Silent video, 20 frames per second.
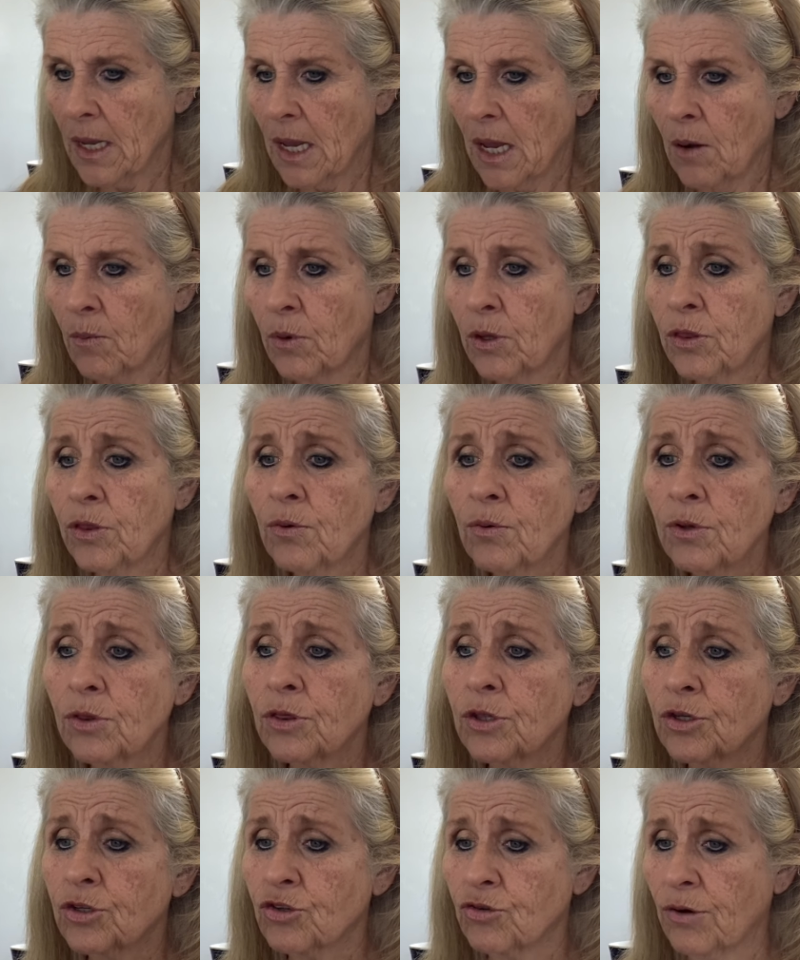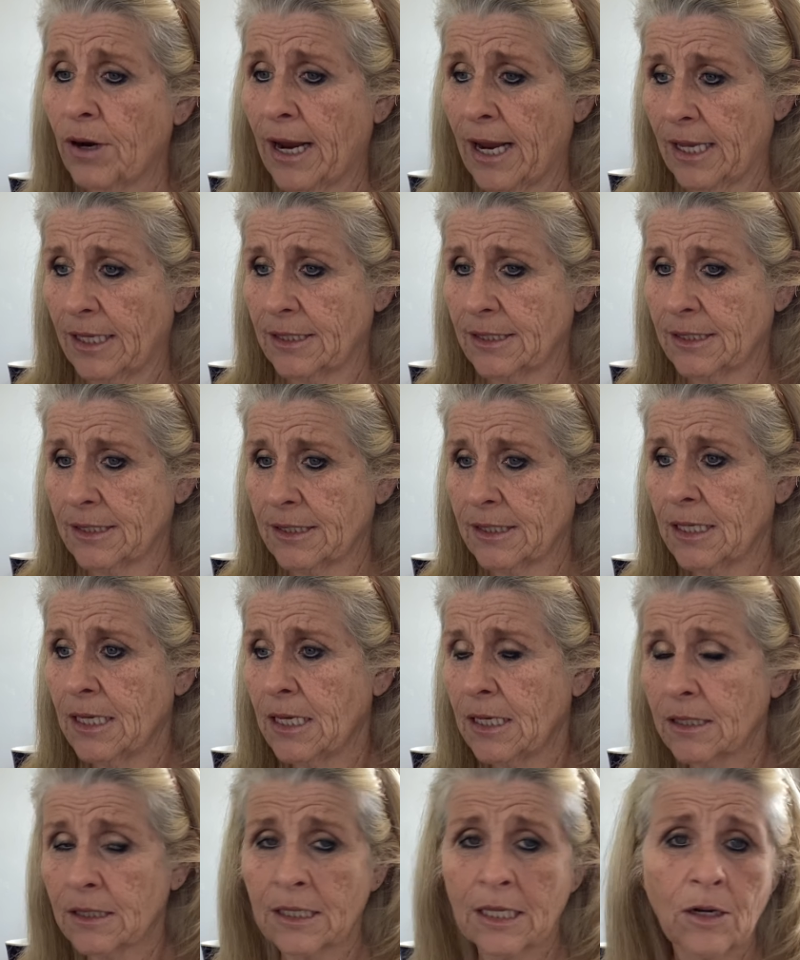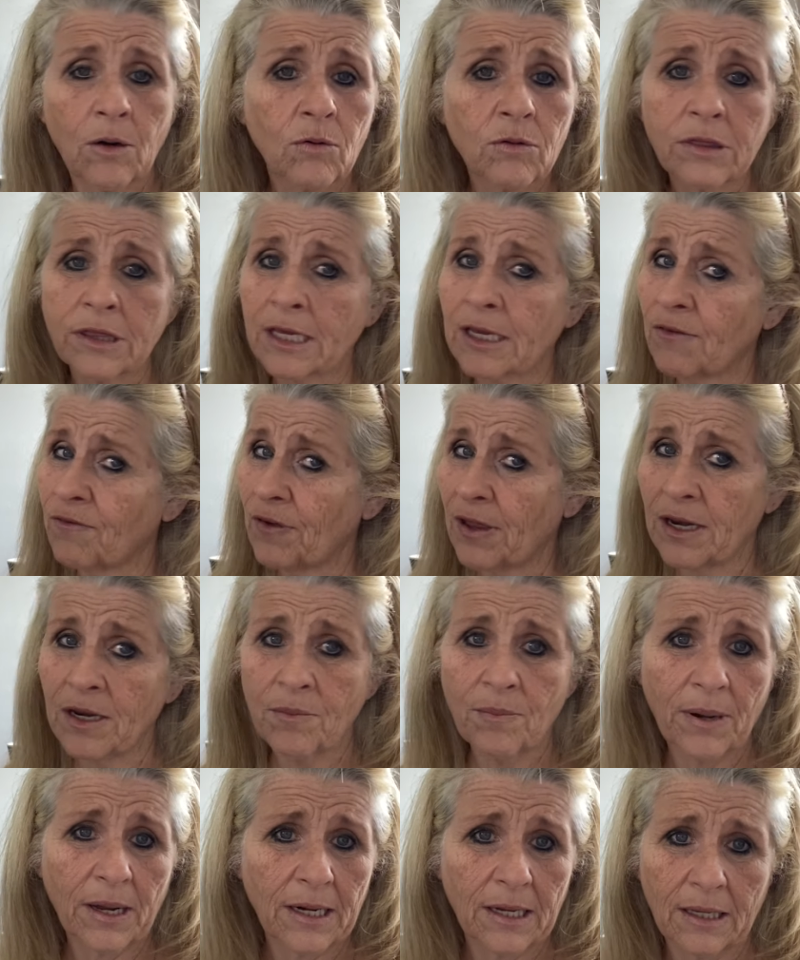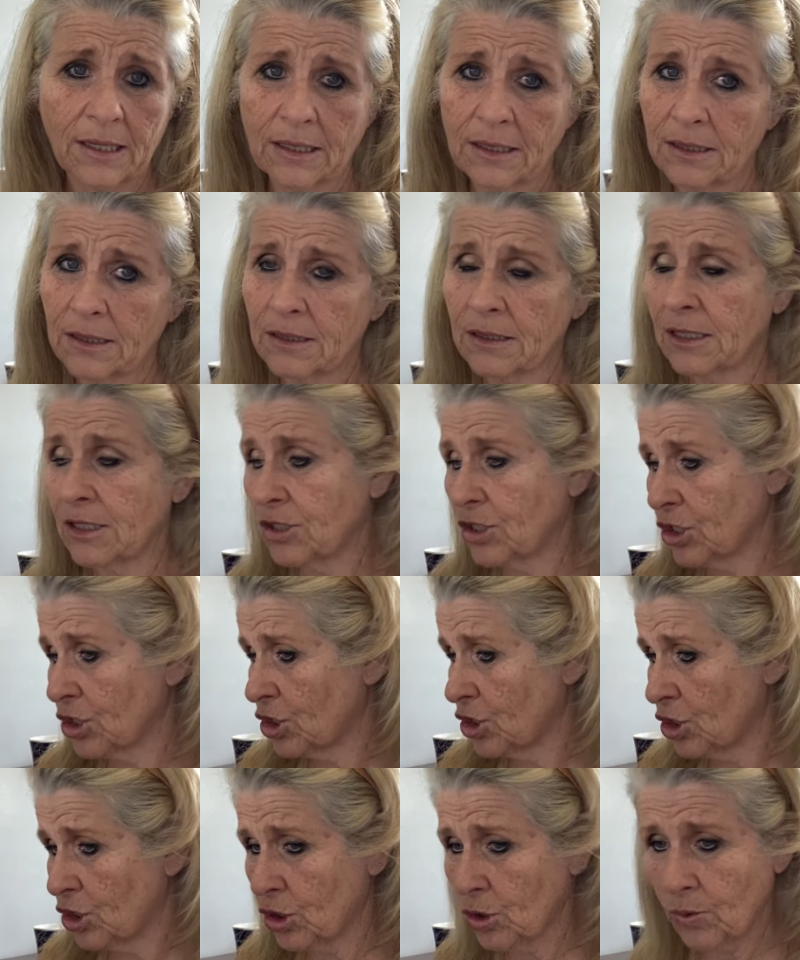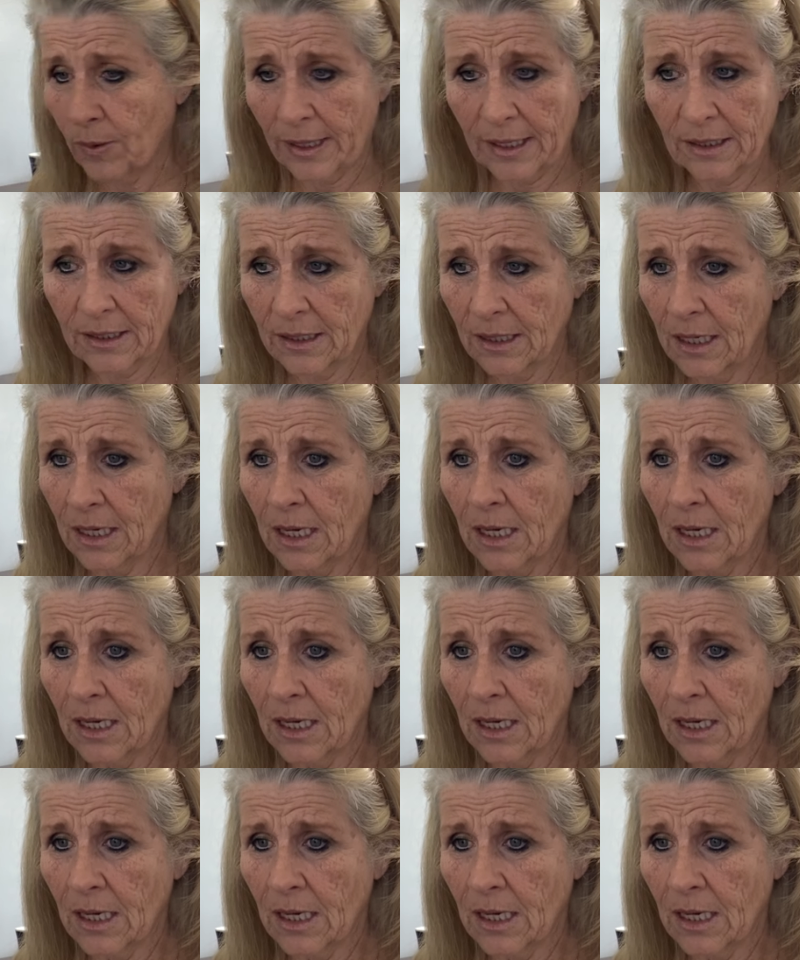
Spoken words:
And when they're in the trance, they don't think of anybody. They just do it.